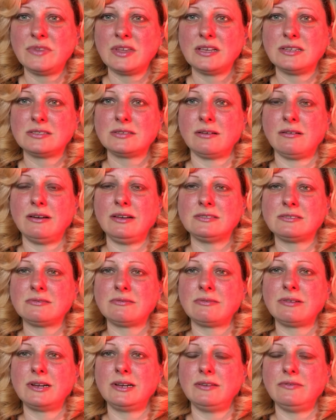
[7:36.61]
So it's
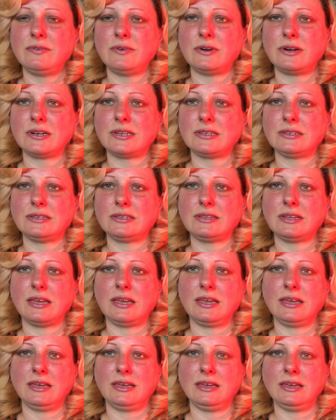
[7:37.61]
really worth it,
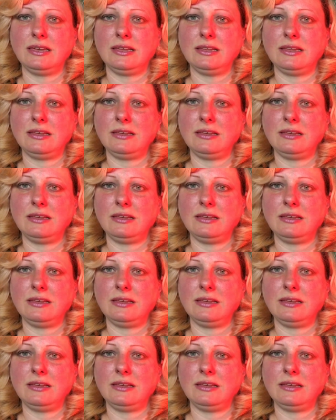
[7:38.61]
and